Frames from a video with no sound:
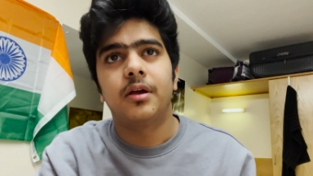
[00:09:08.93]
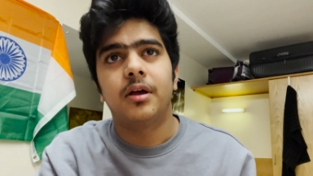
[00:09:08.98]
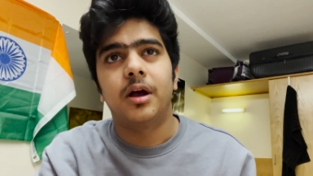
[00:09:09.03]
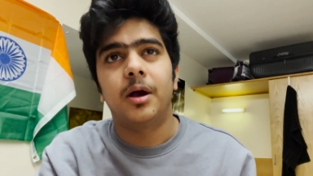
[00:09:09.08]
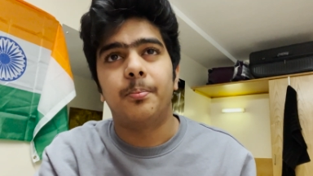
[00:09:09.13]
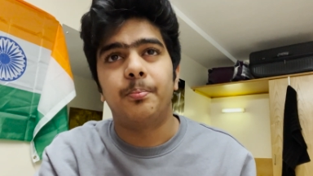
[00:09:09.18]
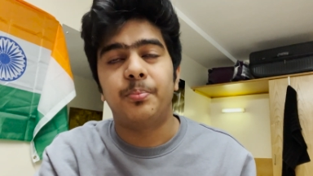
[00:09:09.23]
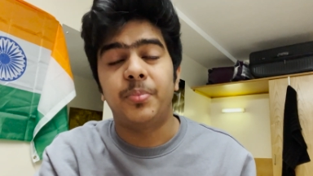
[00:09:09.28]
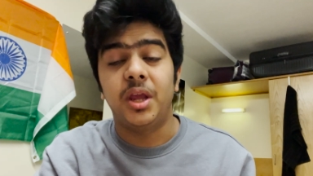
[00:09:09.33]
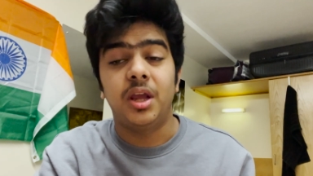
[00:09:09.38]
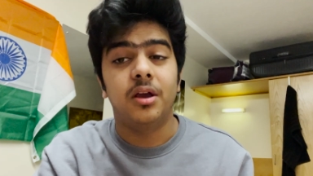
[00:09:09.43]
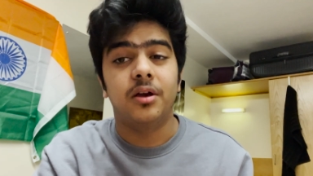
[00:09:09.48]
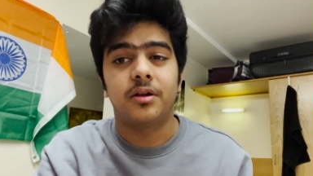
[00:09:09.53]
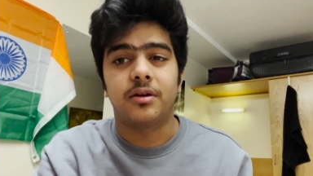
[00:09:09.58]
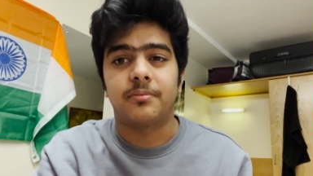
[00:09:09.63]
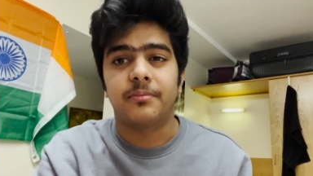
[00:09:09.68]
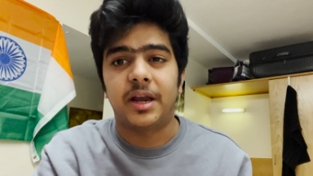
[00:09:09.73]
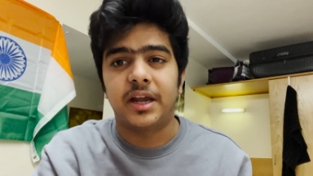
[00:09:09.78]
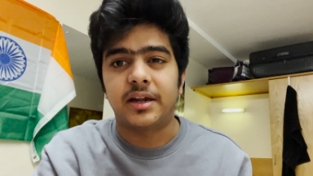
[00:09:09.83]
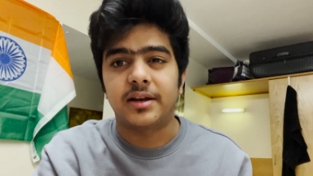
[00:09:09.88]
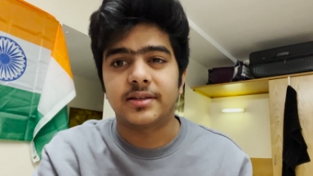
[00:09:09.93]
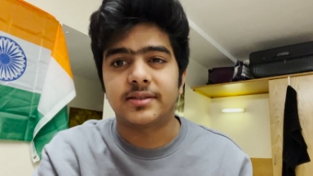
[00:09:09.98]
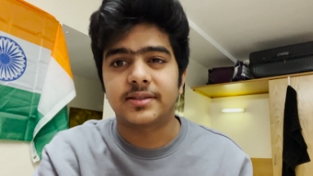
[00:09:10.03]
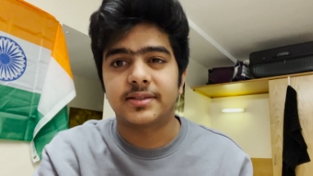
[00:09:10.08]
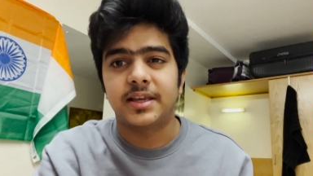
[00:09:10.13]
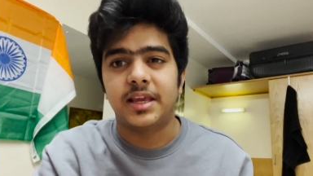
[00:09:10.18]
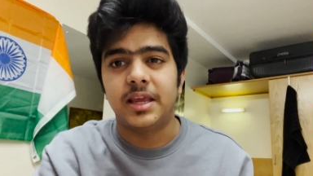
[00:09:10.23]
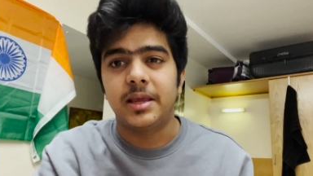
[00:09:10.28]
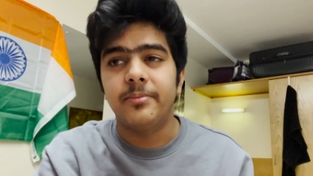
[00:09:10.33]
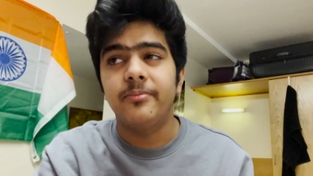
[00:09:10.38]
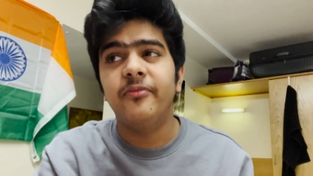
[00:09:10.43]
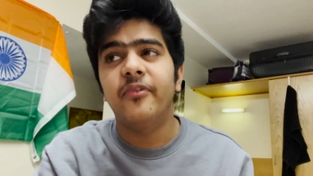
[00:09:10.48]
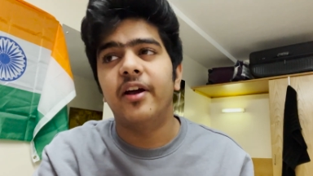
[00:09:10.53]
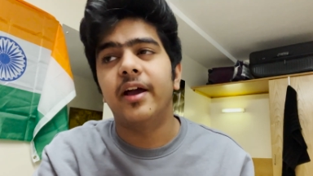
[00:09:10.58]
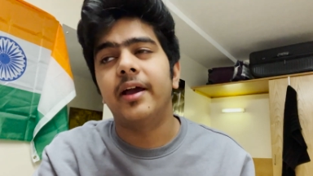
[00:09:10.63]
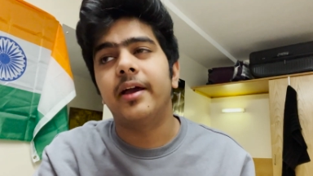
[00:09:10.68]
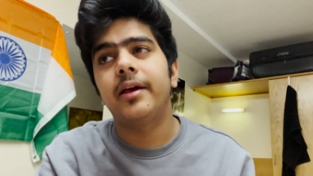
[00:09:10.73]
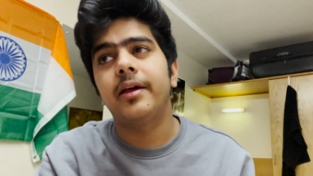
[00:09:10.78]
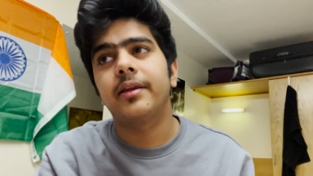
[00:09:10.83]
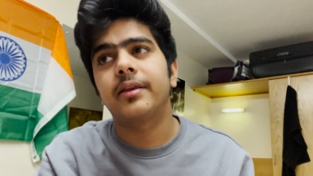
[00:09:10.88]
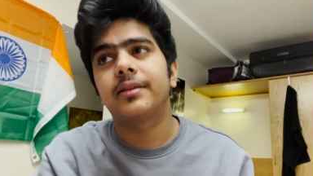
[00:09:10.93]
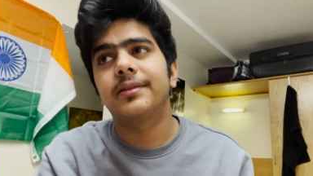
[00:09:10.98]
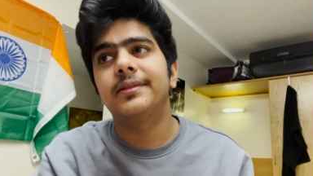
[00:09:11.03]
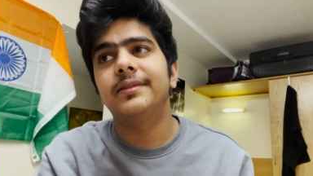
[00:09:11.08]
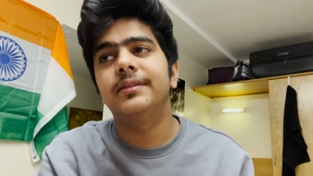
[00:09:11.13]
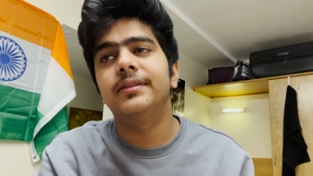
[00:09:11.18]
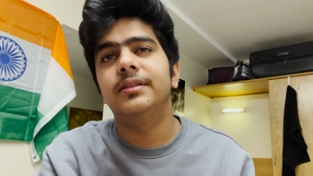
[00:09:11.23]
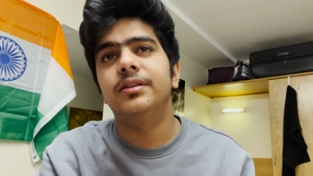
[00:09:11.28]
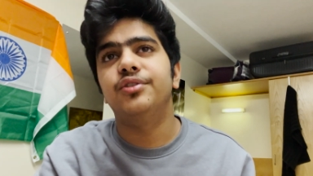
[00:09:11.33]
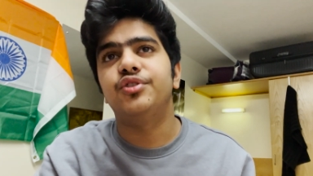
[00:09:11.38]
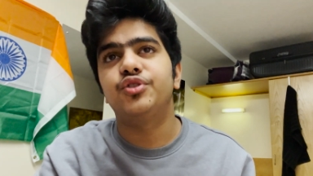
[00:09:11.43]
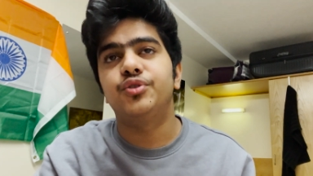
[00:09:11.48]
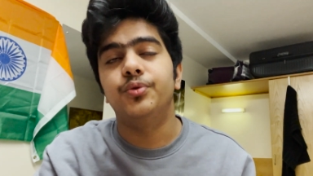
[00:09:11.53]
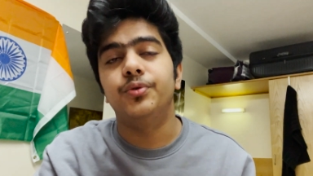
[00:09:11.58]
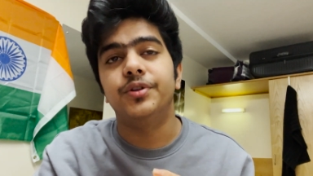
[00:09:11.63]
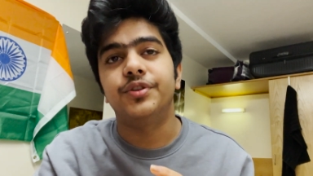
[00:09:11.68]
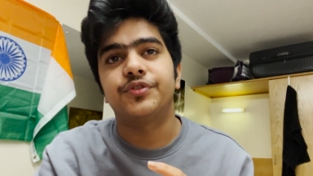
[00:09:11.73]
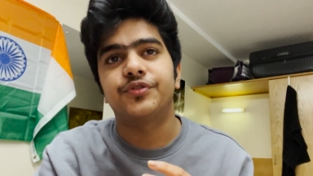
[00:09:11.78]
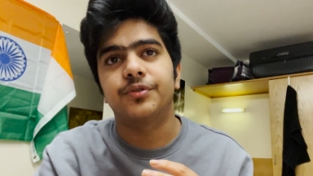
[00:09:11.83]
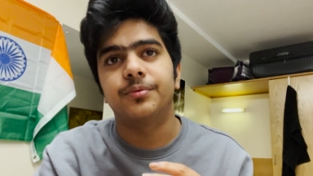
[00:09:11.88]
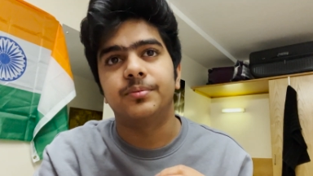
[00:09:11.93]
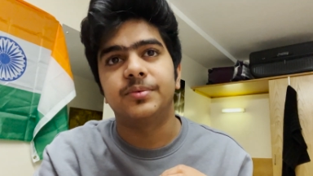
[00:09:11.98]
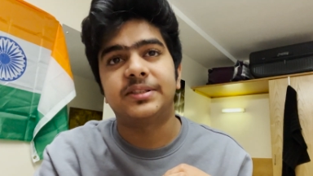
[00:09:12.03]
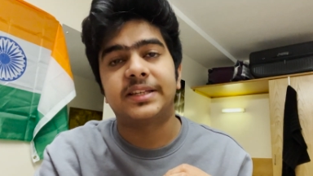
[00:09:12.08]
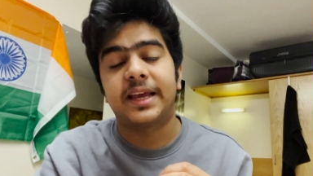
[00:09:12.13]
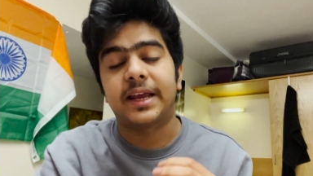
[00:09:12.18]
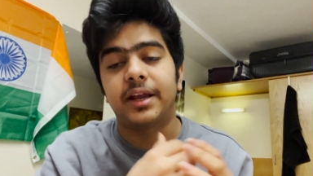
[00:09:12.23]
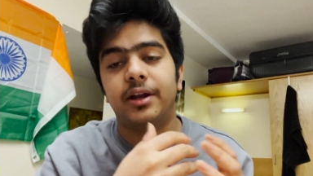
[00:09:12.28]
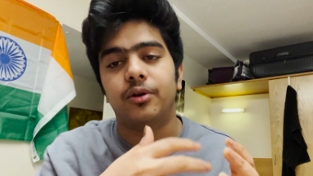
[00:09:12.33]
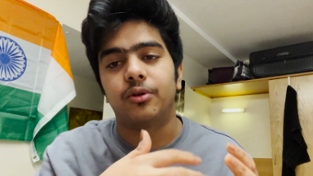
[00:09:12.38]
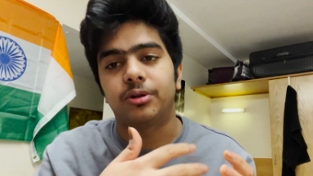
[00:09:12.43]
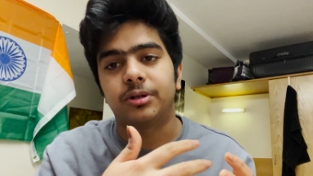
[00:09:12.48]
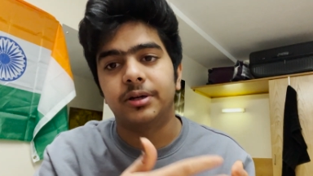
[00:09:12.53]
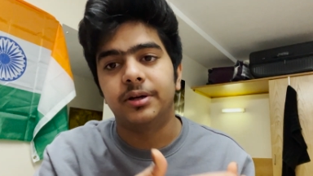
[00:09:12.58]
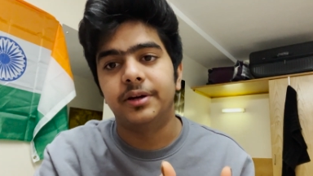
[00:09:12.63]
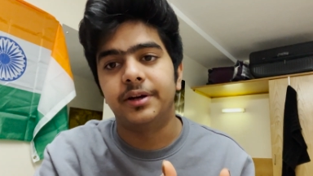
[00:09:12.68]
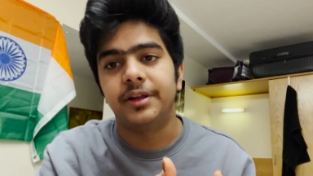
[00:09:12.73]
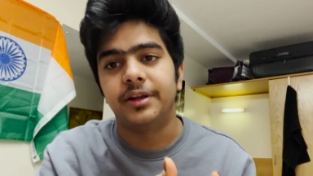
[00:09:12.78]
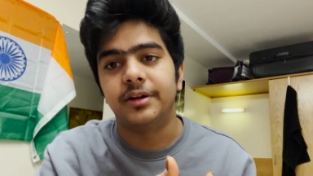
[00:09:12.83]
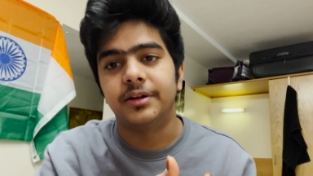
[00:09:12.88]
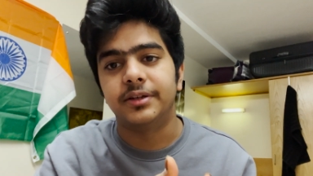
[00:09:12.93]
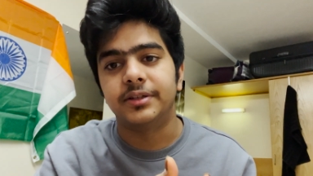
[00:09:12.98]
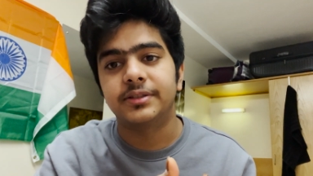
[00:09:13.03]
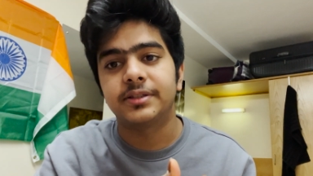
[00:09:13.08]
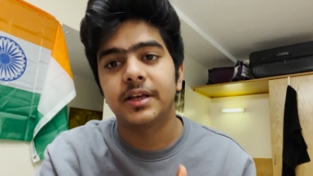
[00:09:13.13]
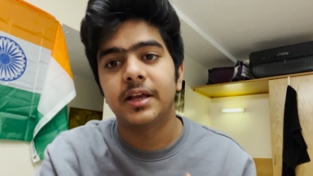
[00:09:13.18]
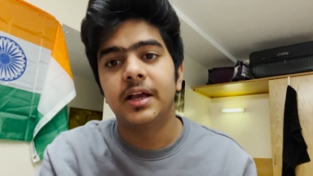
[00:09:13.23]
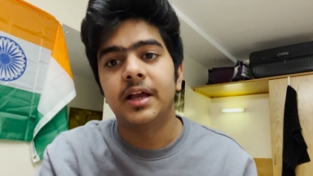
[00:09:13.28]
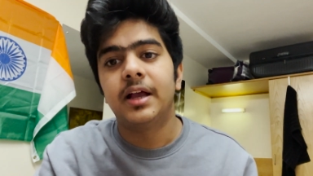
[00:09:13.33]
a peer mentor scheme, where the students from 2nd or 3rd years